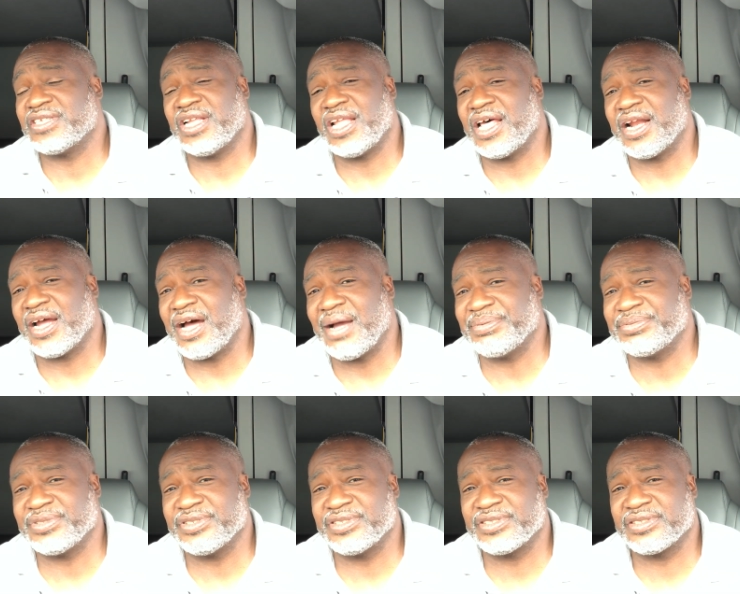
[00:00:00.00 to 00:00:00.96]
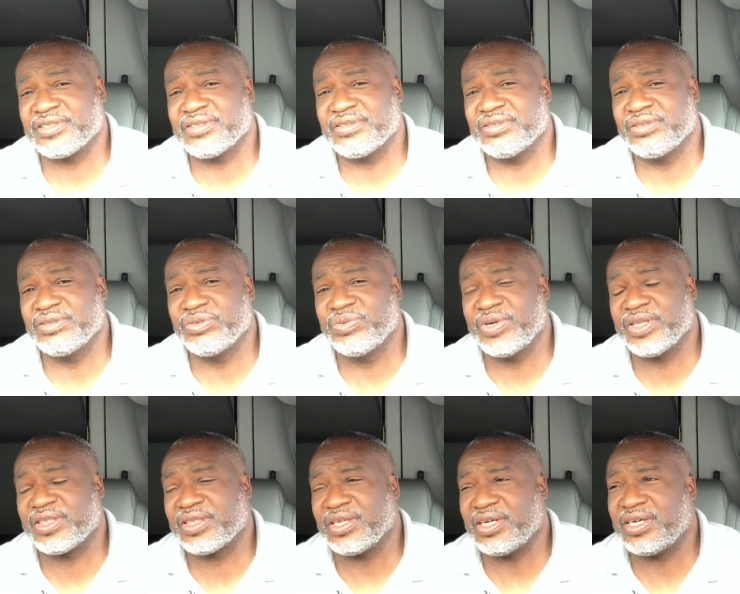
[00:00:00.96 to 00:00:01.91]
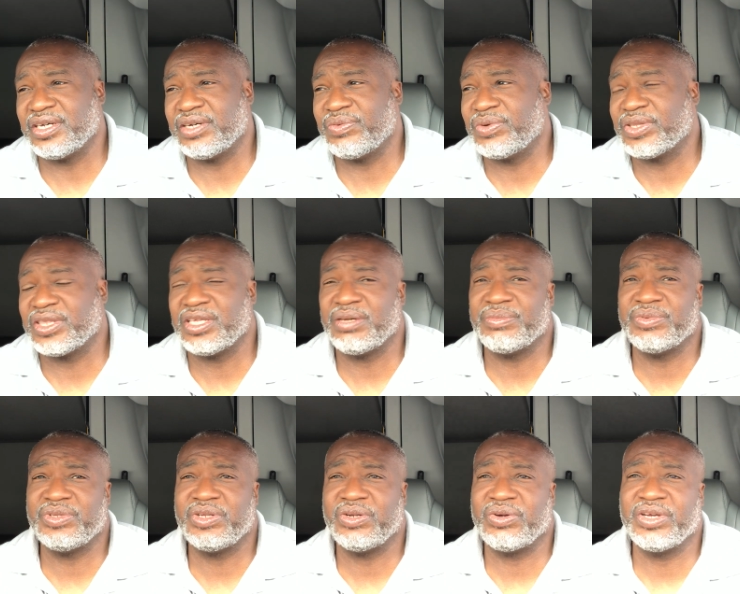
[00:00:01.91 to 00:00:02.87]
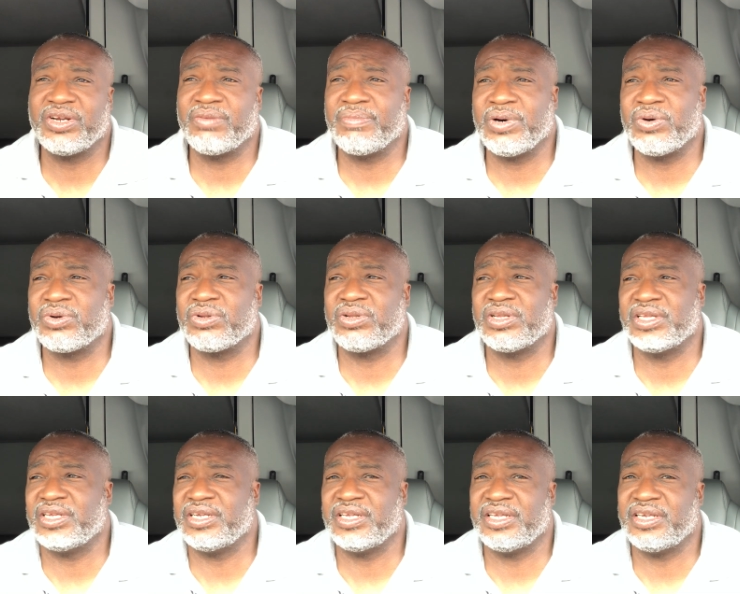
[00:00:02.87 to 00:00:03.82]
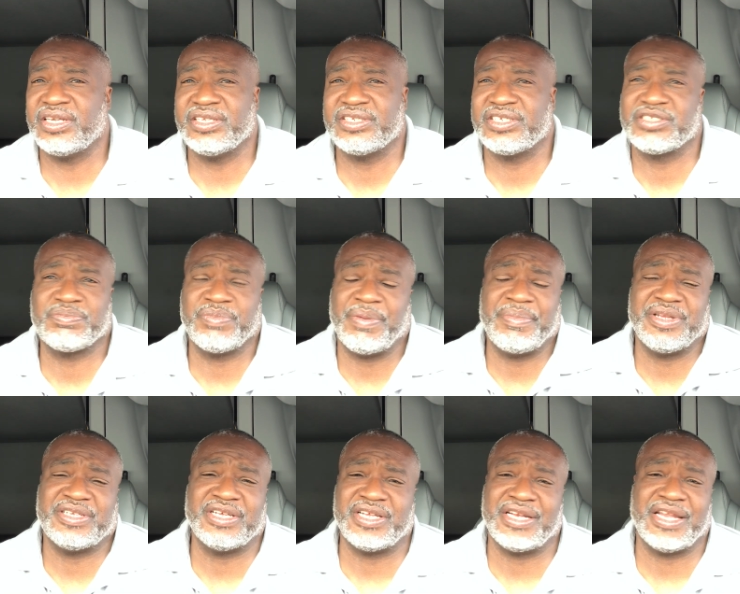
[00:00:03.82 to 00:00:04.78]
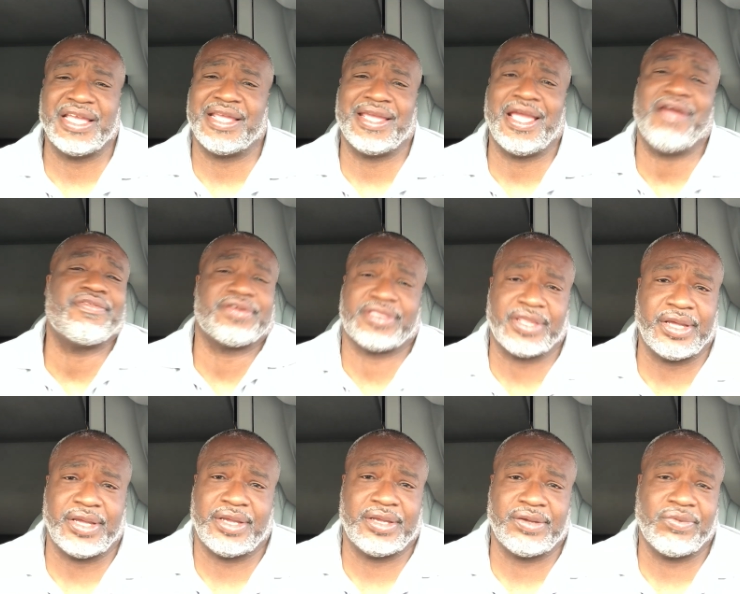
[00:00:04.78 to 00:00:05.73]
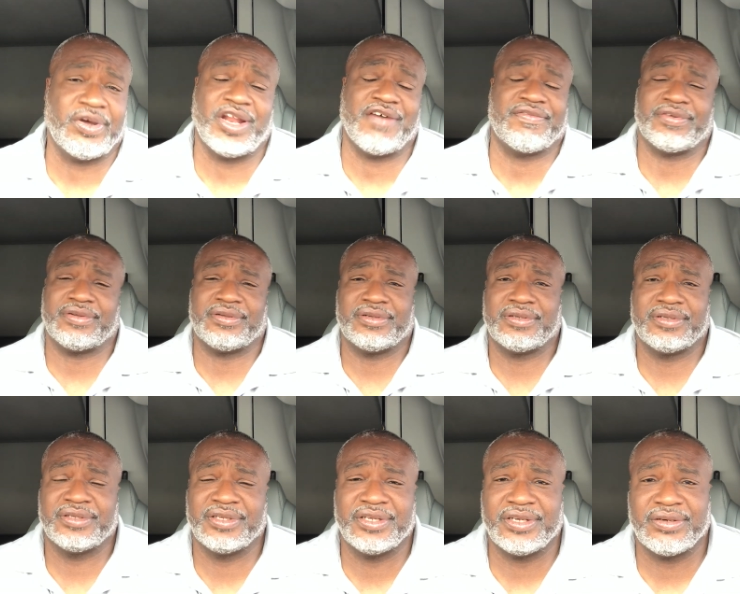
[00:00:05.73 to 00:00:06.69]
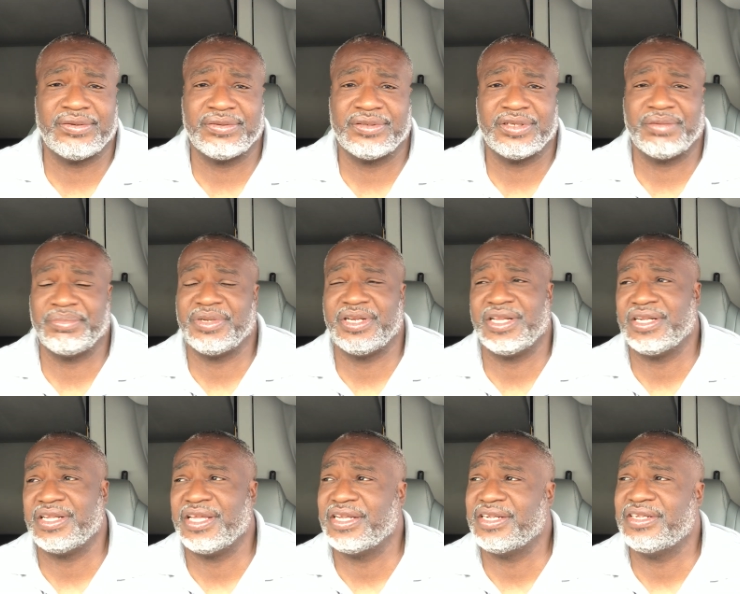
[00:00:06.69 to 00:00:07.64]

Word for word: a lot of options with them, you know, intermodal and it just, I mean, they everything, whatever, you know, I mean,